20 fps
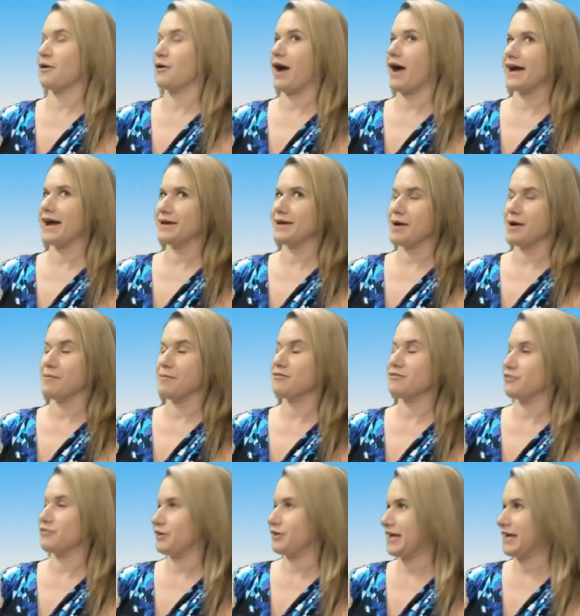I am a
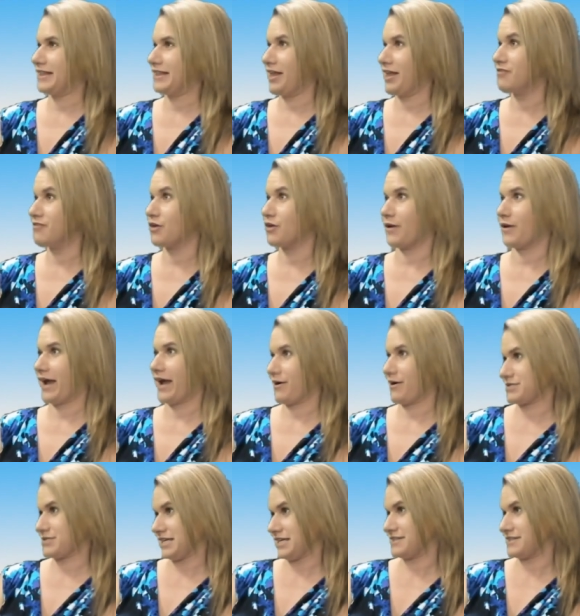foodie. I love going
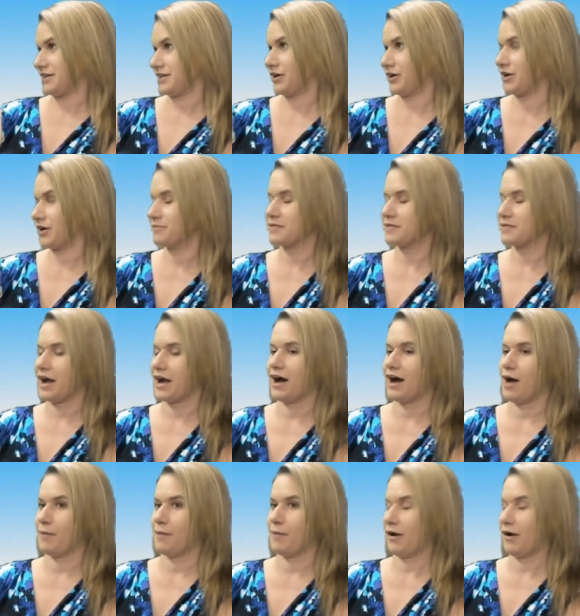out to dinner.
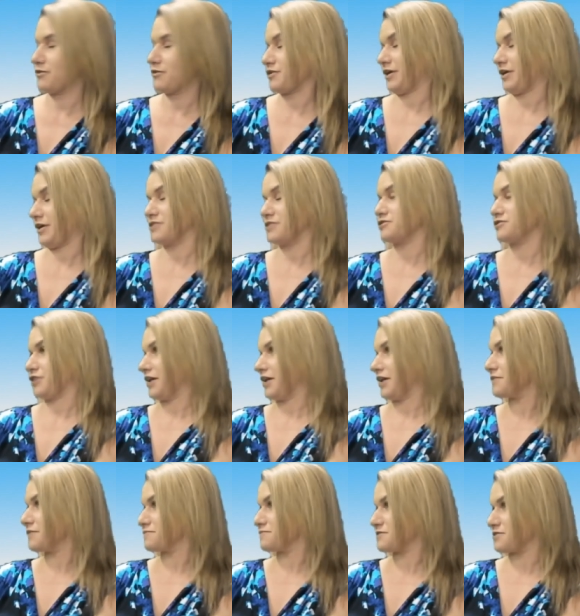Um, I also like to
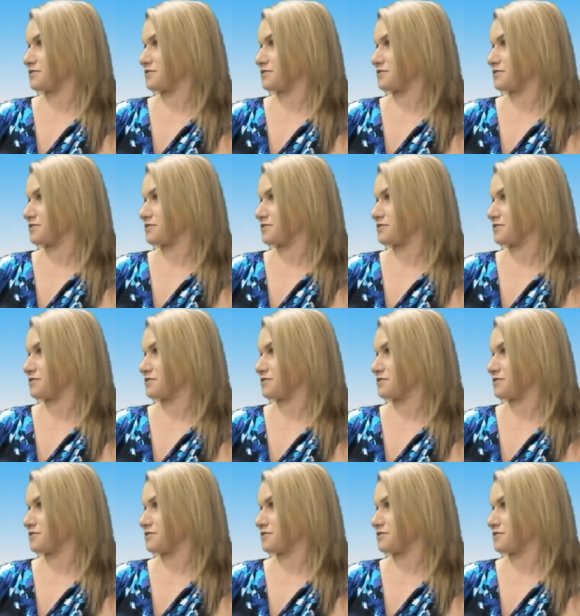drink.